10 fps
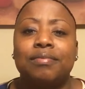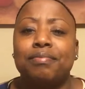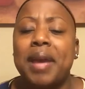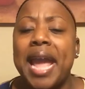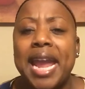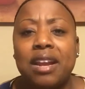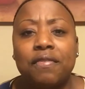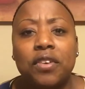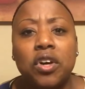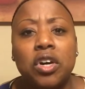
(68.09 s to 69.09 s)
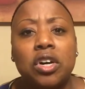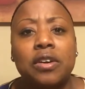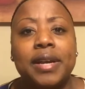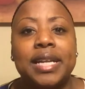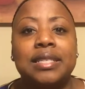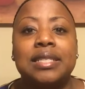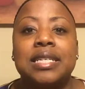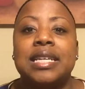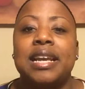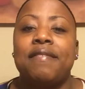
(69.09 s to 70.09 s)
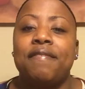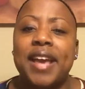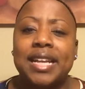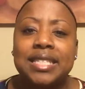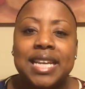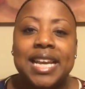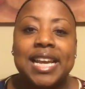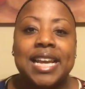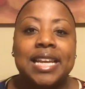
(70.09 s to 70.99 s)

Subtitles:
painful and infected.